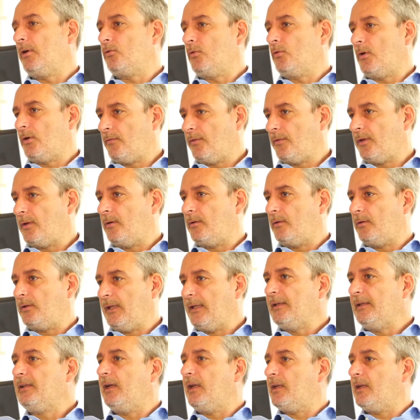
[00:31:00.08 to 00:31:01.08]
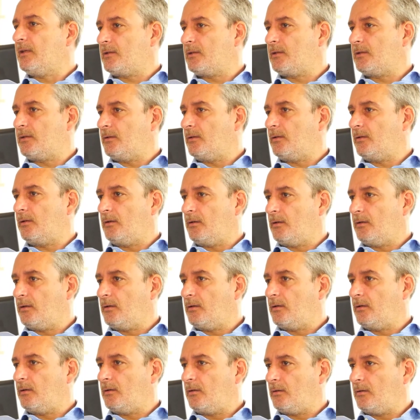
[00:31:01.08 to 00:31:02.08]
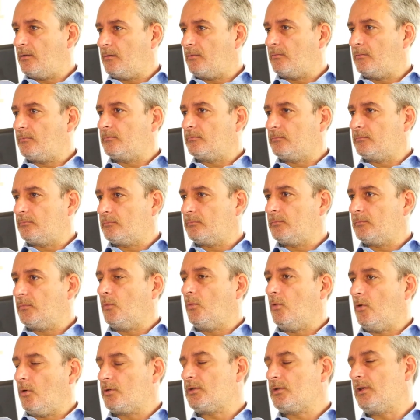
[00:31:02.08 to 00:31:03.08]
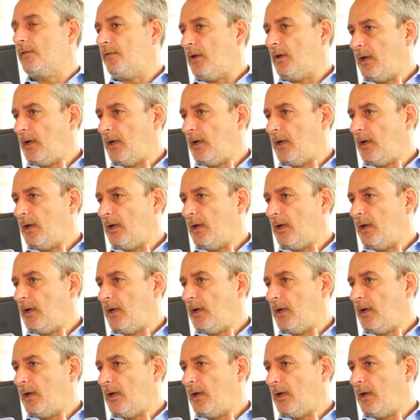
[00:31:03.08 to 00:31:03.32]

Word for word: one of the deadliest, uh, if not the deadliest. If, I